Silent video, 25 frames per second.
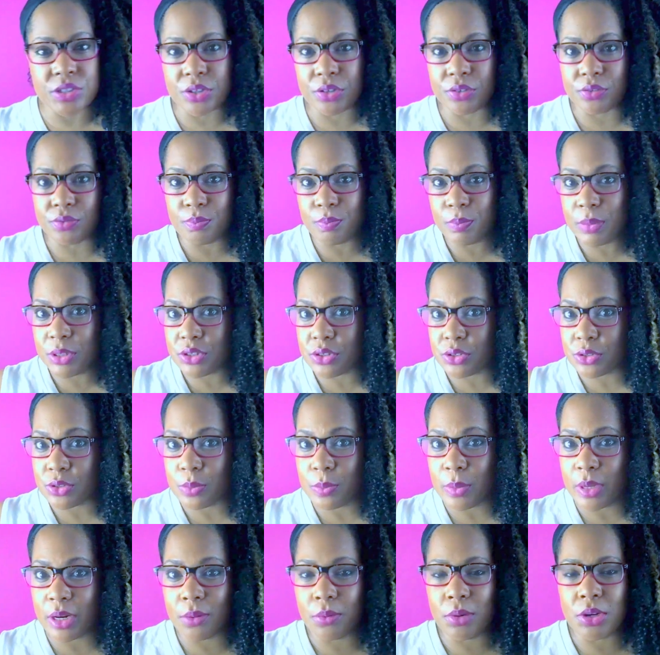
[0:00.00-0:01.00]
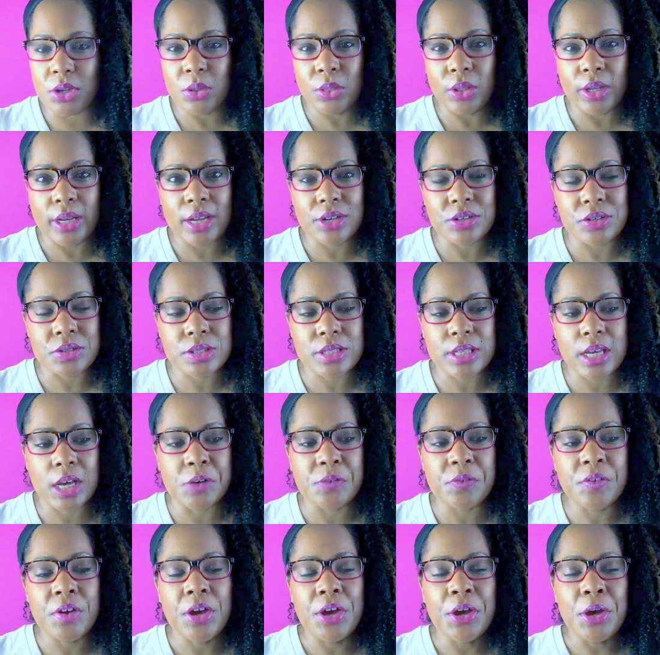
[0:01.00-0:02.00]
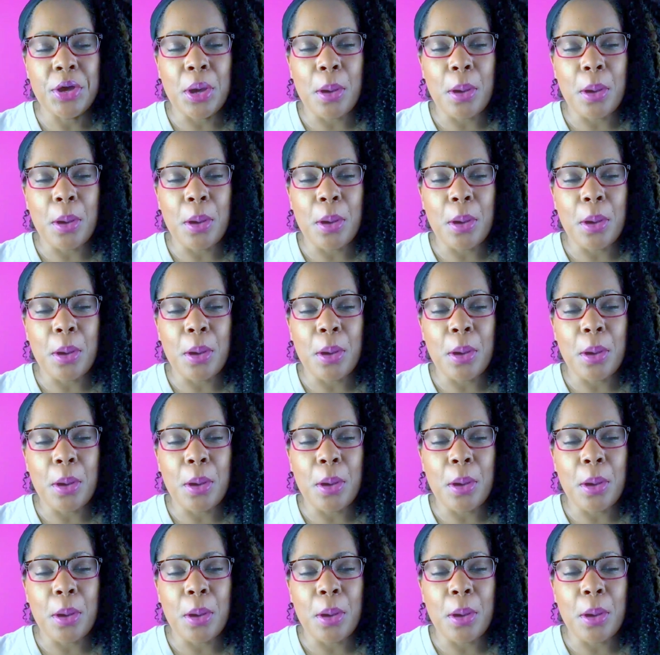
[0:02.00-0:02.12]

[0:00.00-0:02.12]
Your pictures are better when you look at yourself,